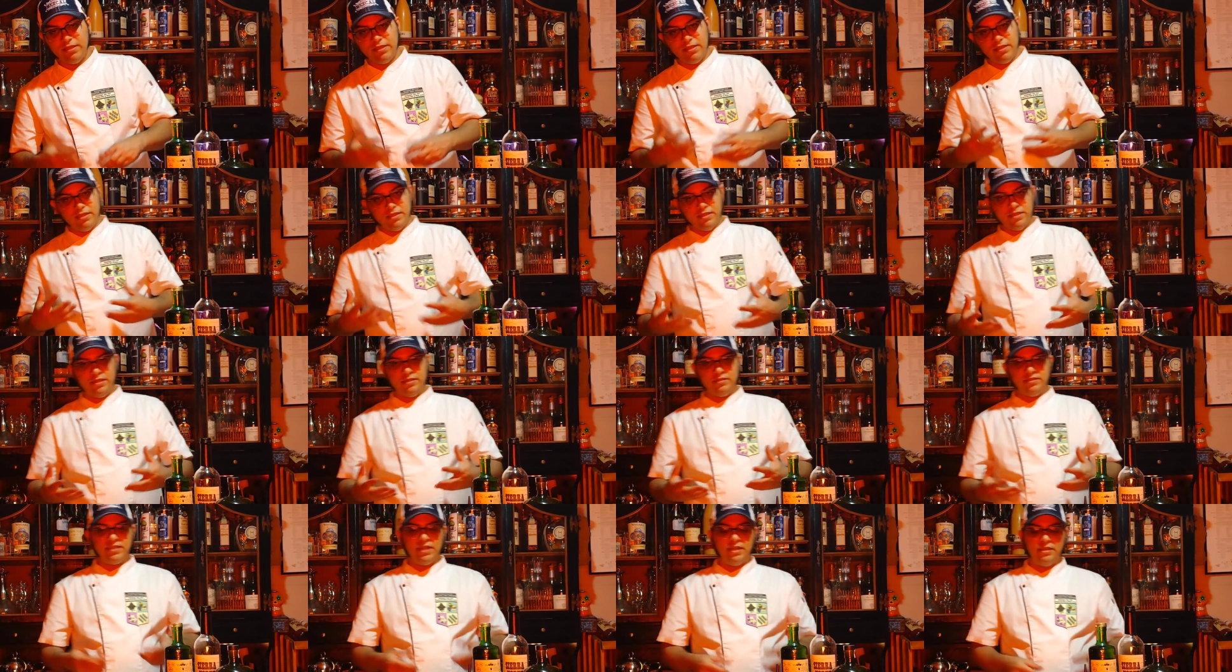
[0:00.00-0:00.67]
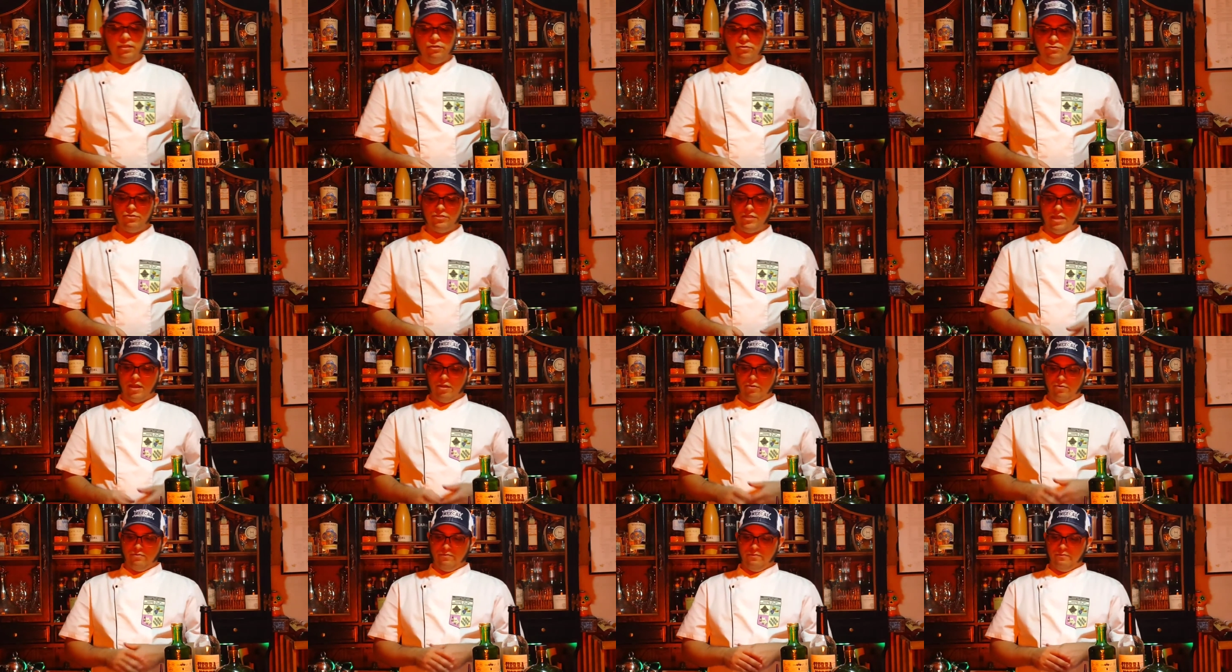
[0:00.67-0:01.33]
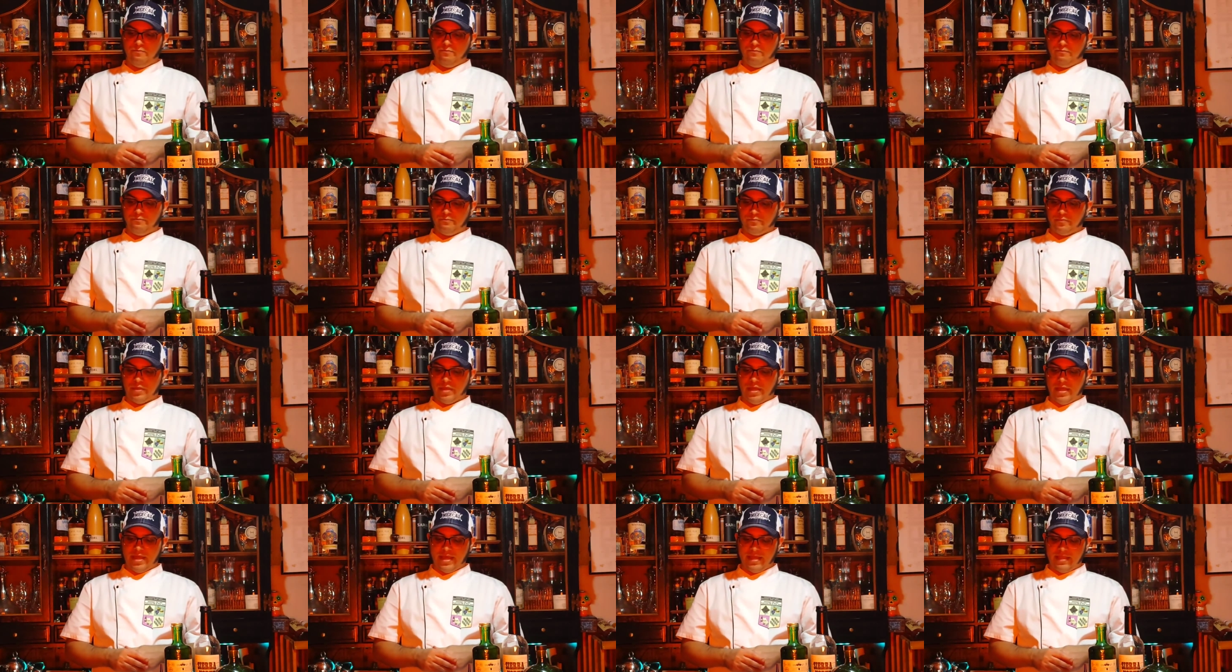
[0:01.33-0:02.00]
the Sal de Gusano,
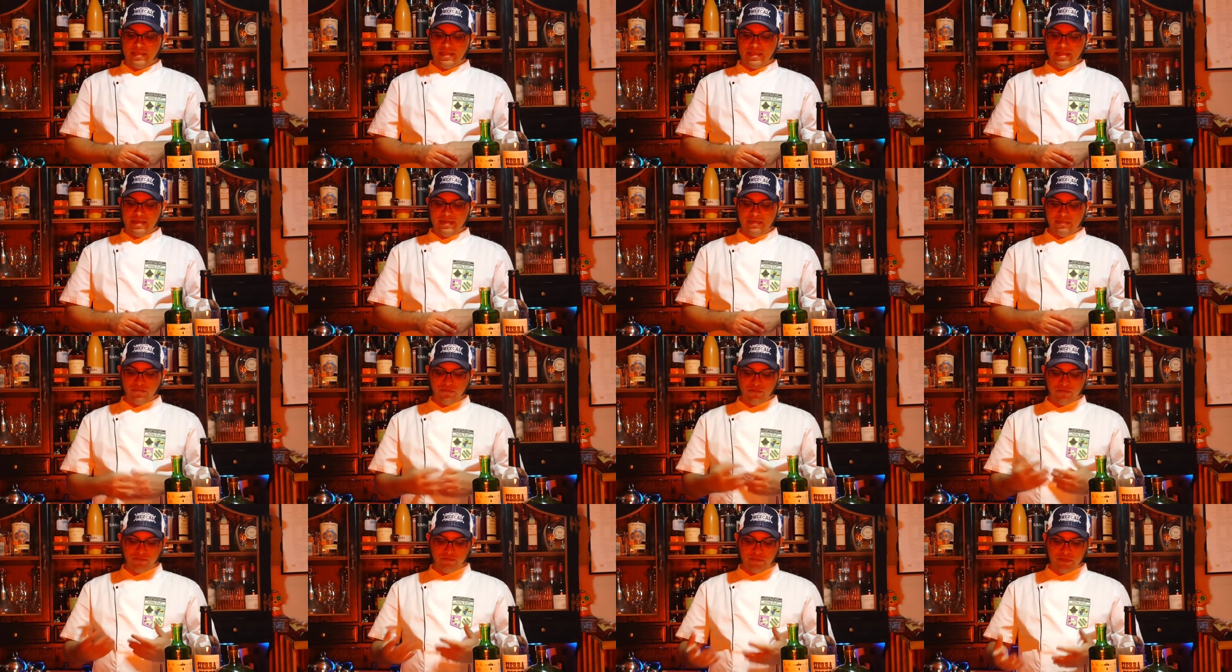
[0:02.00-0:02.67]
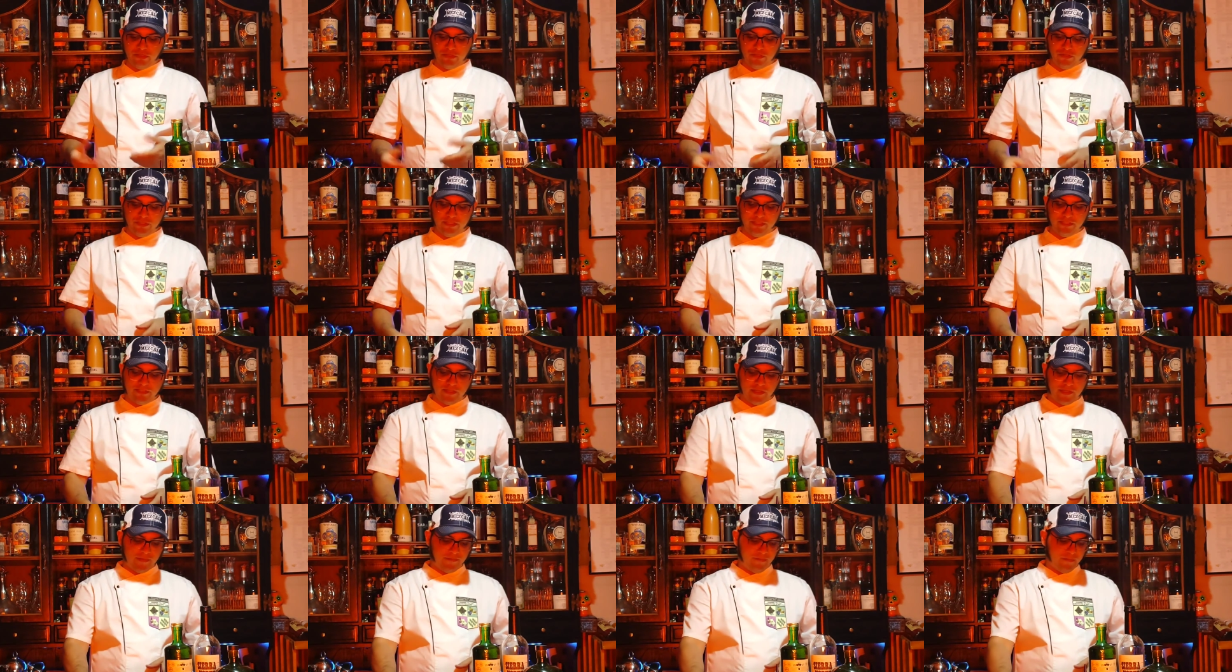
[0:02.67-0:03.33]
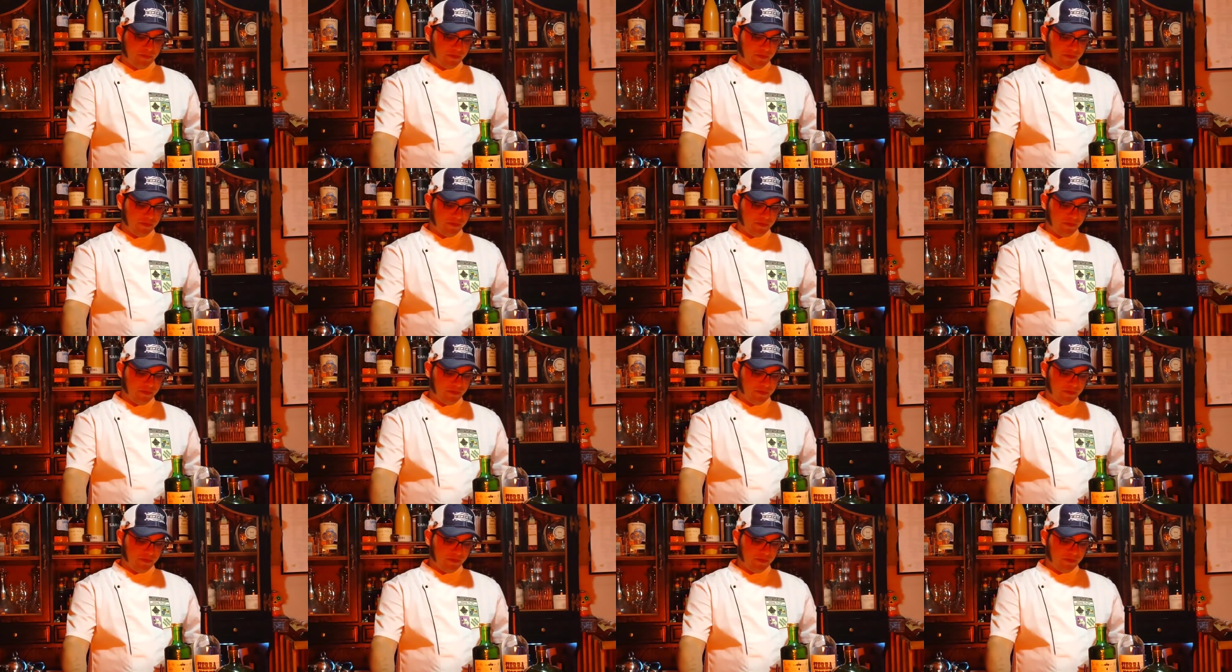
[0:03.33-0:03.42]
and that is your specialty salt,